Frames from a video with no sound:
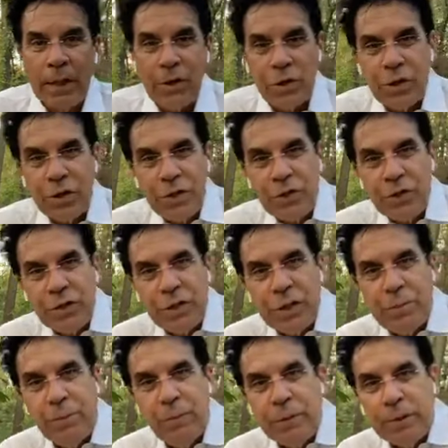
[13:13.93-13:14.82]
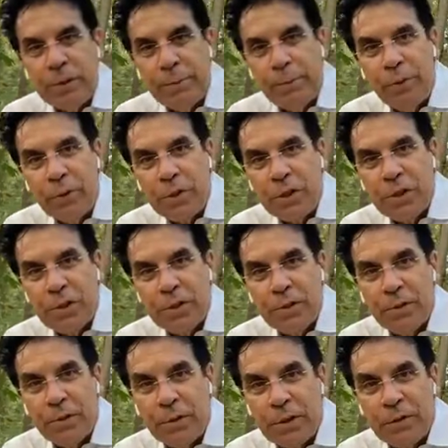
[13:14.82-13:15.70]
and just as he's going to push
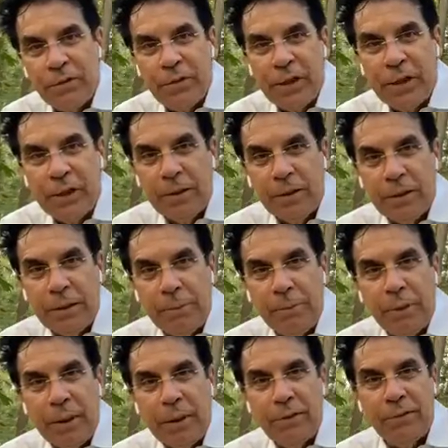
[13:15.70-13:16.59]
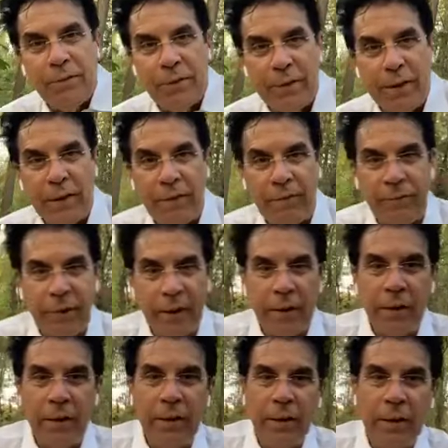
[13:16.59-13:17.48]
his finger on the button for the
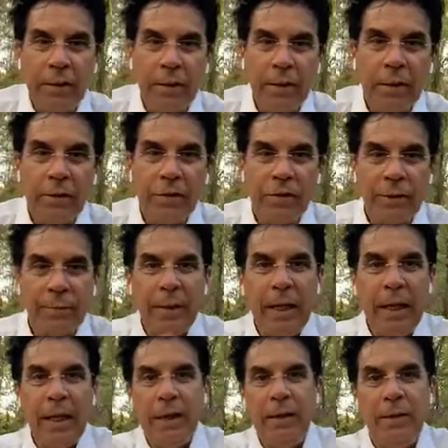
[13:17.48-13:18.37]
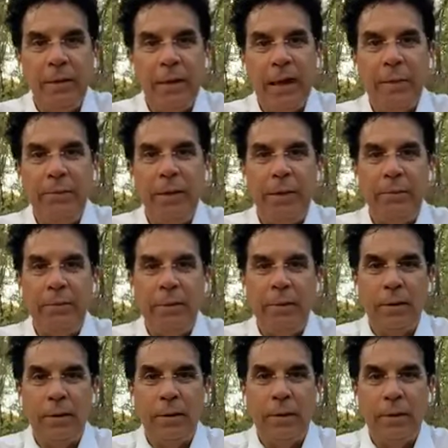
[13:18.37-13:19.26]
elevator, some hand grabbed him.
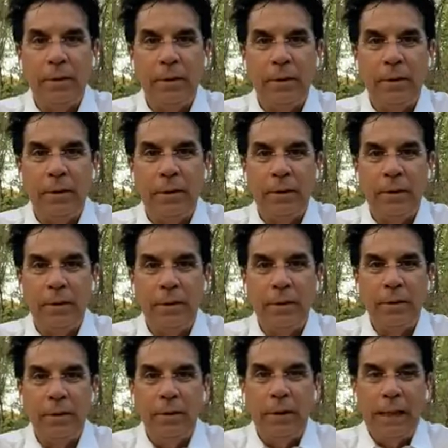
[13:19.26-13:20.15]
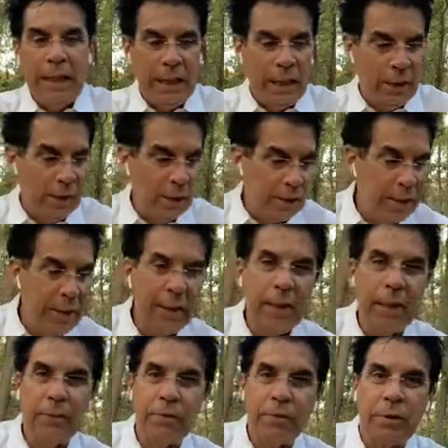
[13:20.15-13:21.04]
And he looked
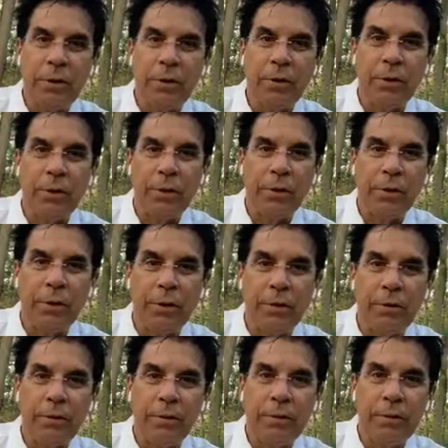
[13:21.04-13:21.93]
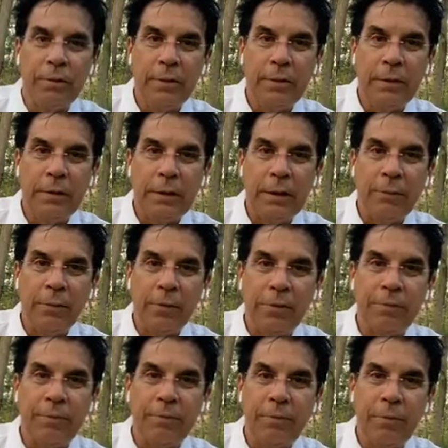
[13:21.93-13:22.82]
down. It was a little girl. It
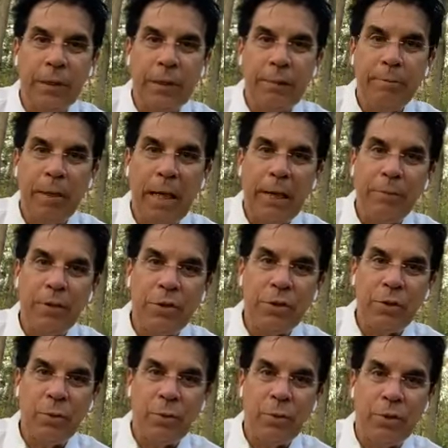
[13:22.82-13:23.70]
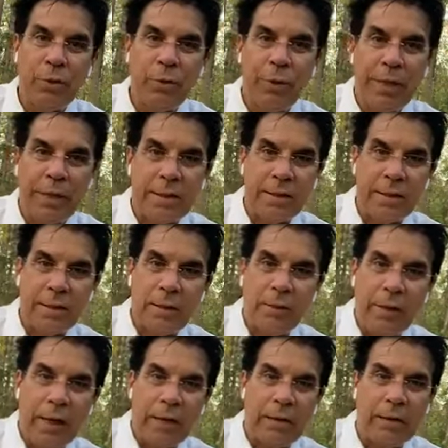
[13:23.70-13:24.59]
was Bob DeWeese's
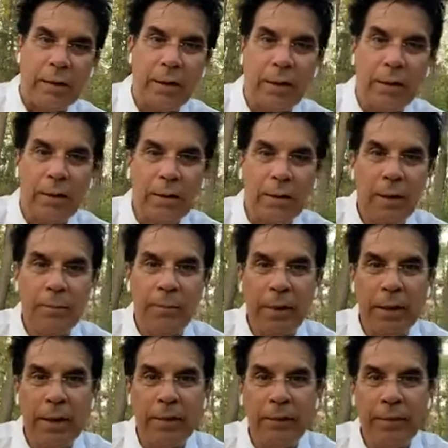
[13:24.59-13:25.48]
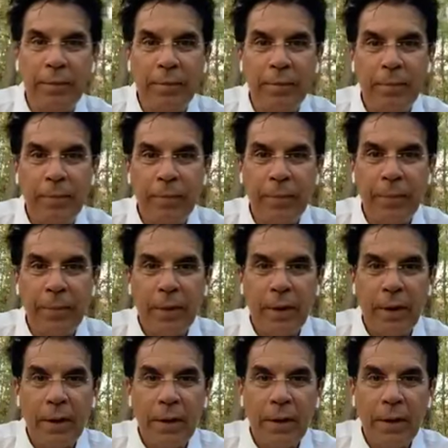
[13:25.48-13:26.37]
granddaughter, I believe.
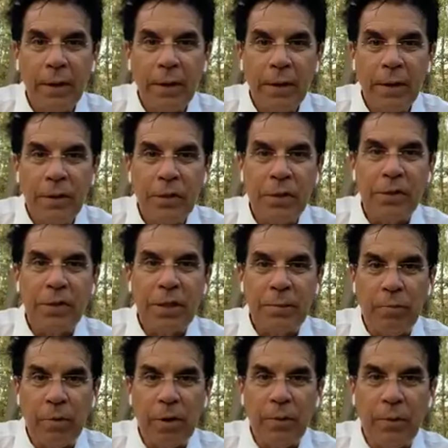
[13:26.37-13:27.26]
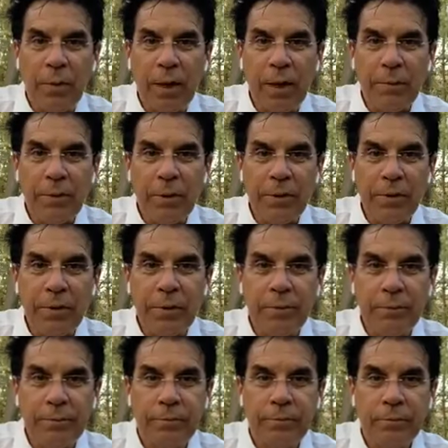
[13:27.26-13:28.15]
She said, Brother
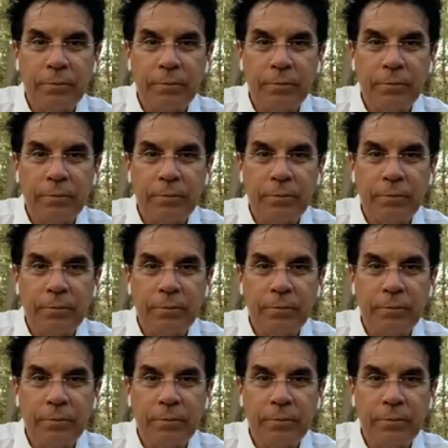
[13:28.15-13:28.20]
Roberts,